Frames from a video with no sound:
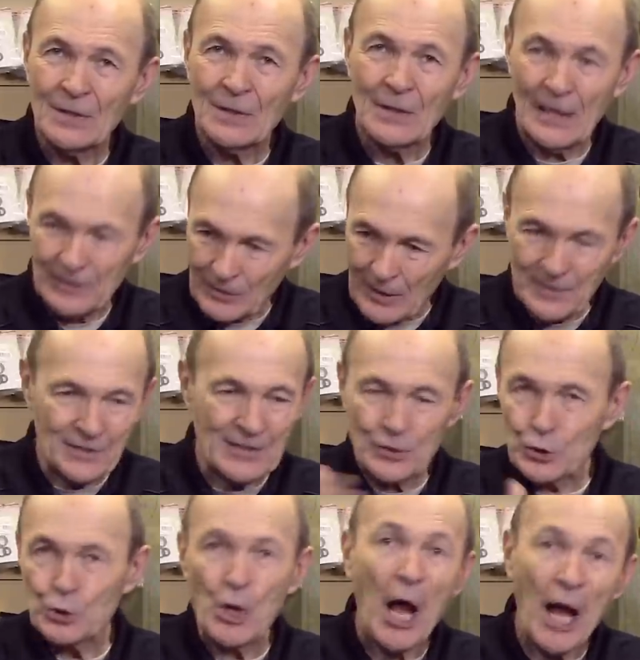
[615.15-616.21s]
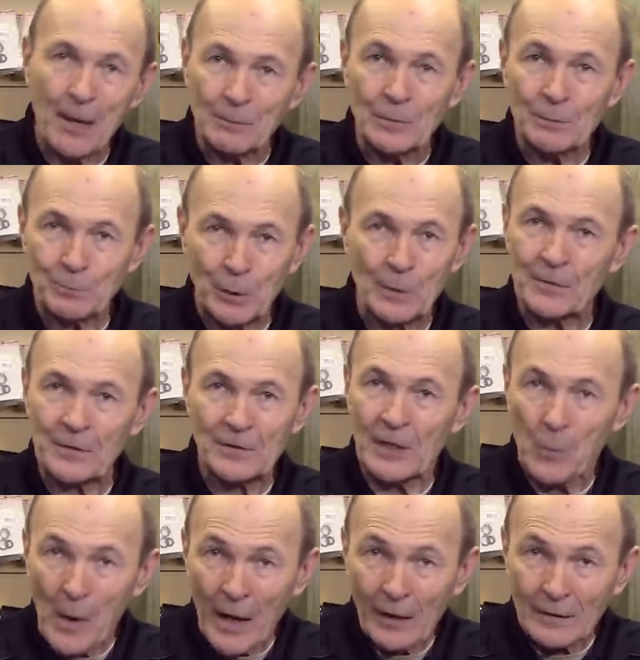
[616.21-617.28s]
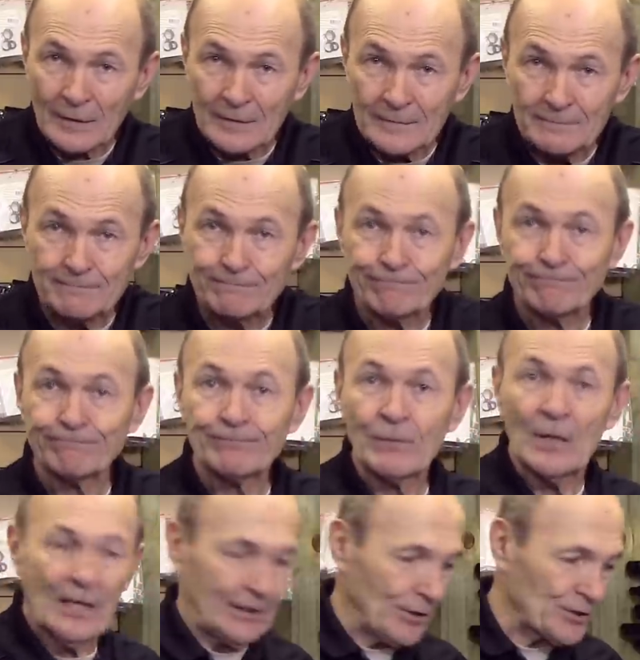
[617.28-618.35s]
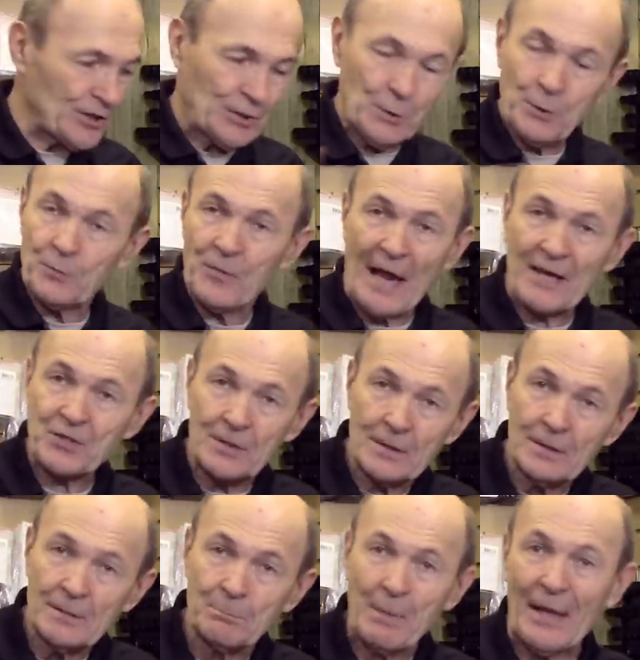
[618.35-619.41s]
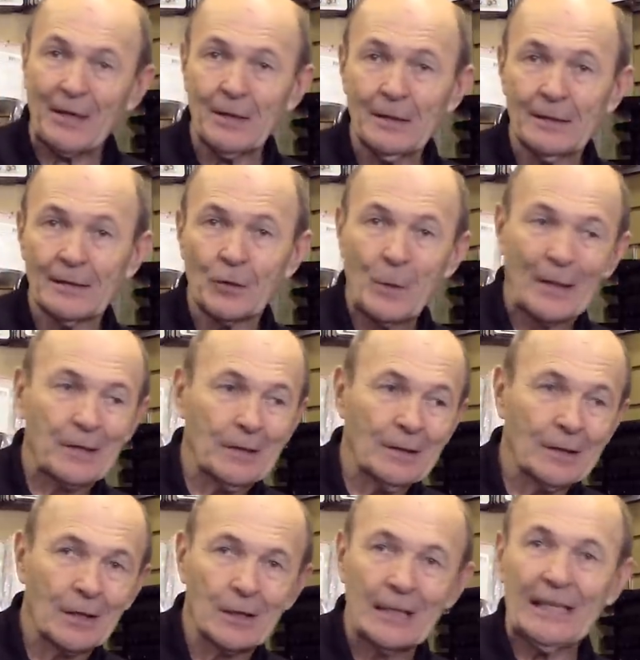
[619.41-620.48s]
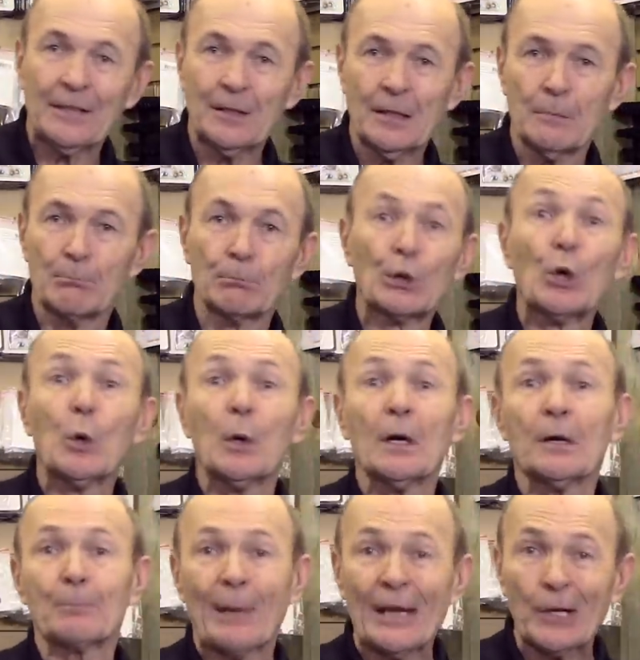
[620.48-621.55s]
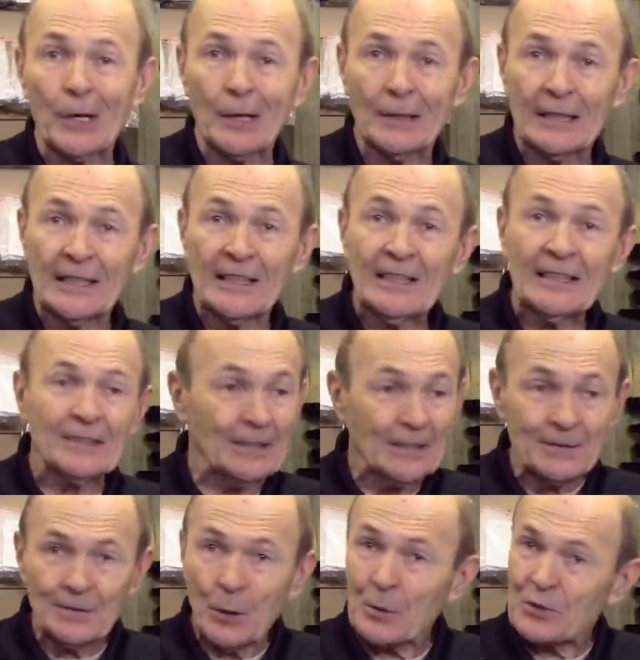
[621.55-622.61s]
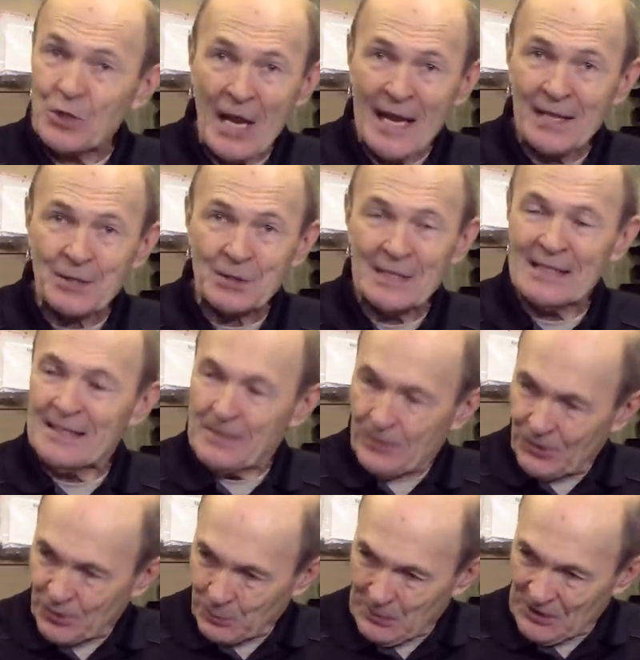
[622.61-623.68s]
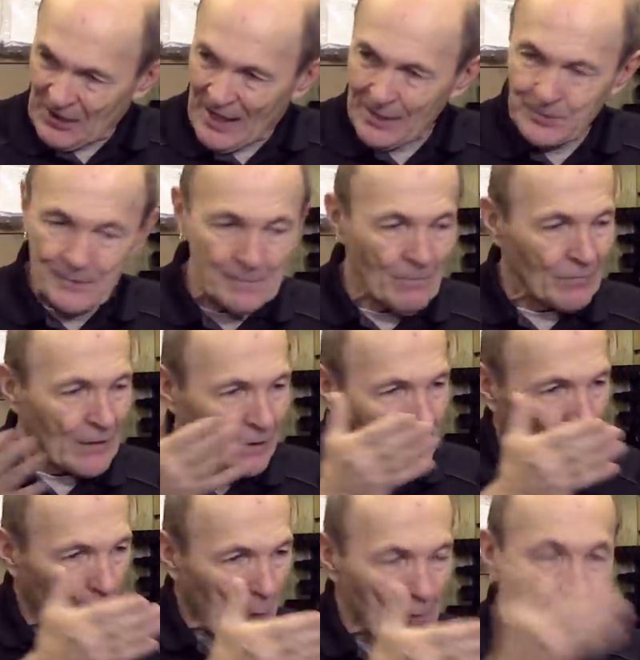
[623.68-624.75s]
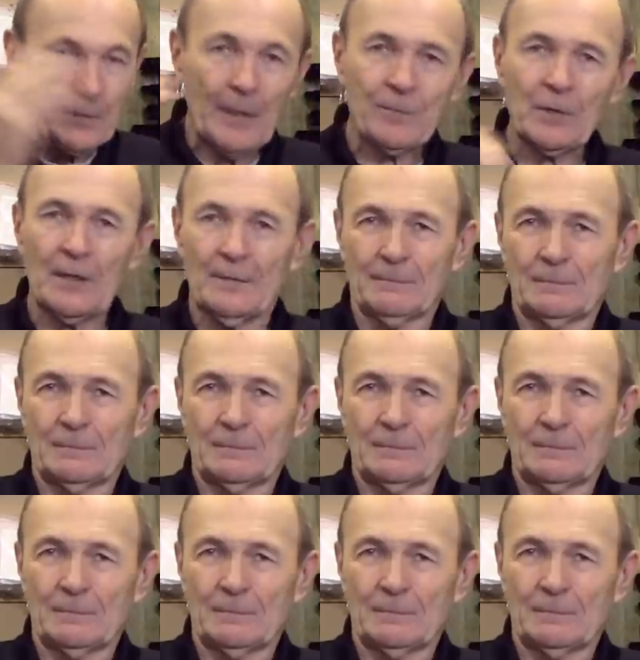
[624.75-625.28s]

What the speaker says: It does its job perfectly well. It doesn't do it faster, better, quicker, cleaner, bluer, pinker. No change, 3,000 to 150.